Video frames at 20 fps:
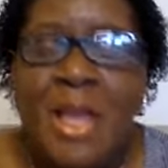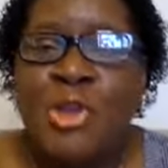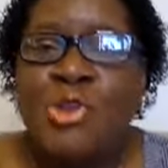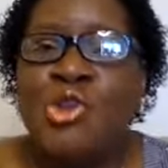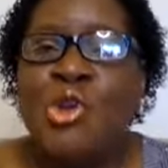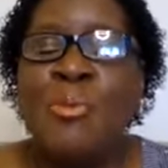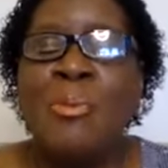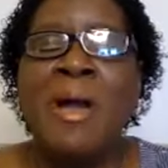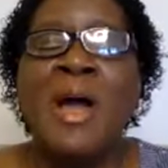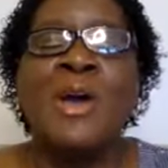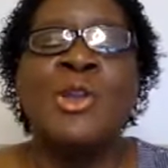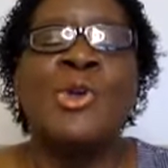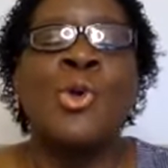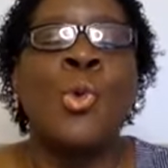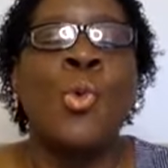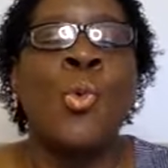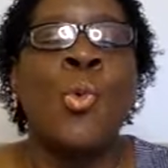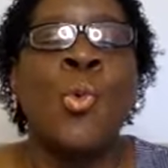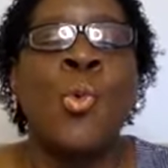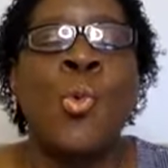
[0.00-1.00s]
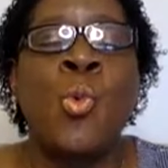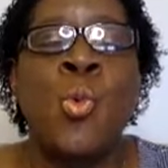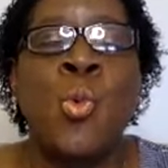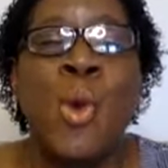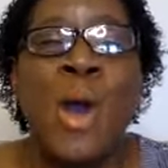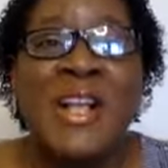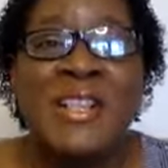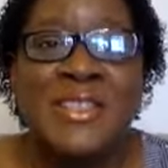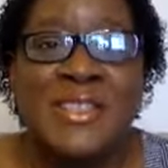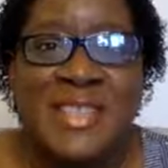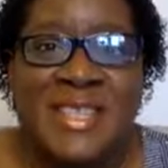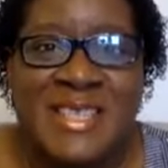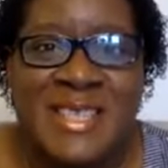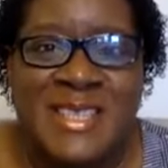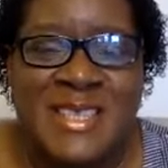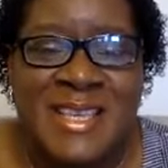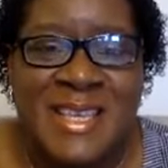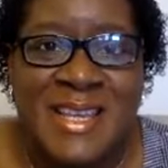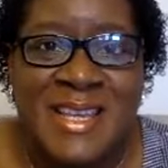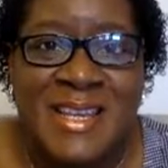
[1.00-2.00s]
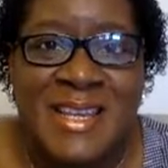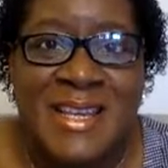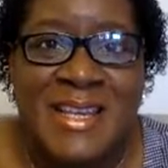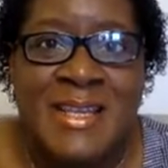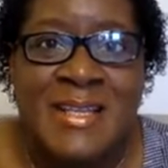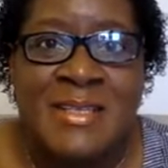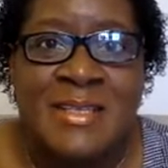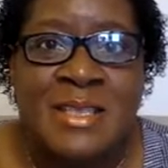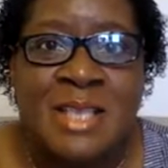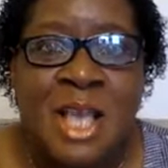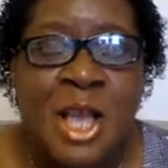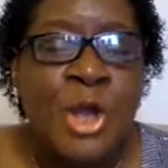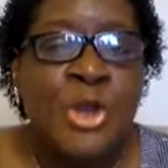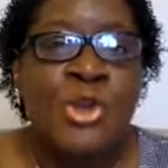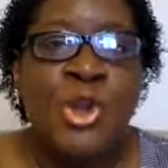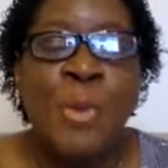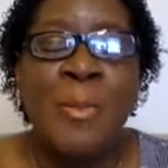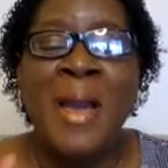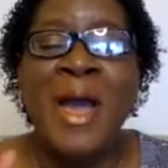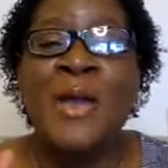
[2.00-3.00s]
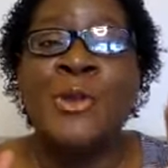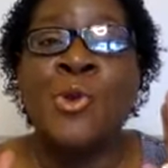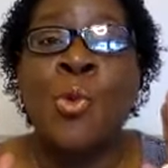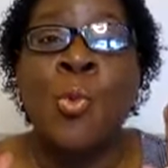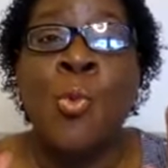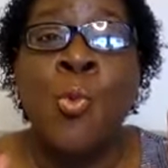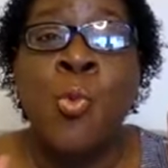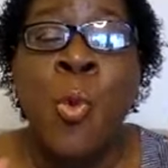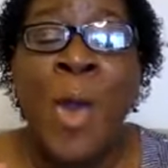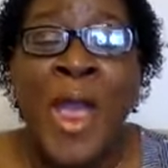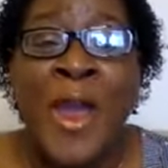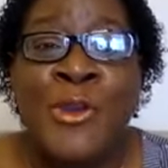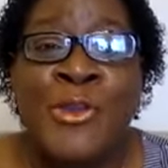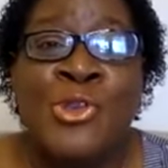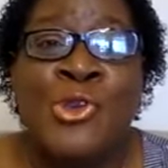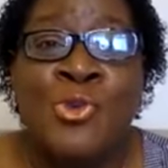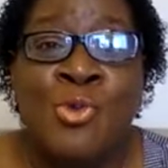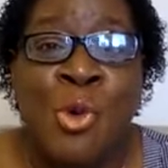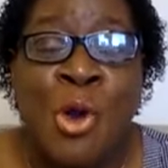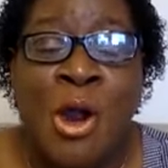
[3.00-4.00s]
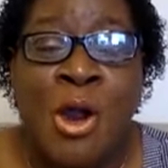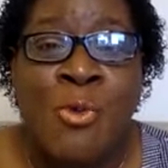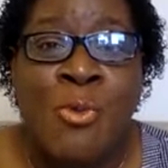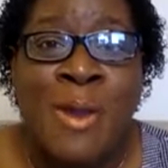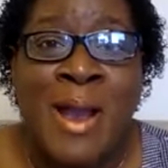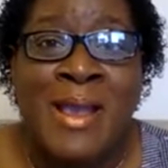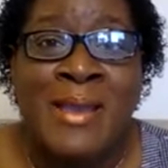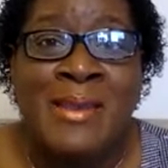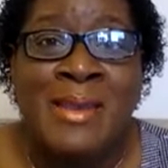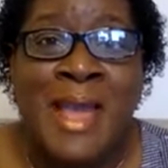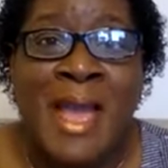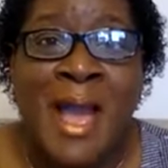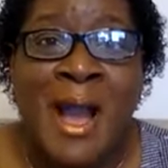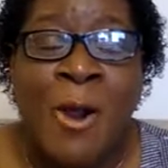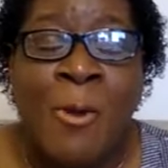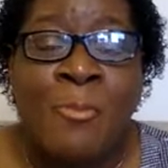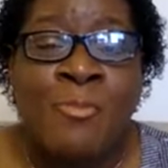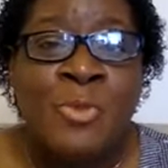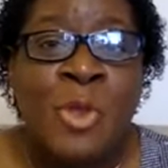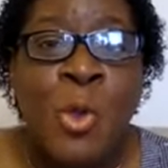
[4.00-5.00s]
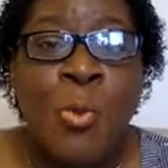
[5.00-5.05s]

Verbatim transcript: No matter what the sin is, no matter where you are right now,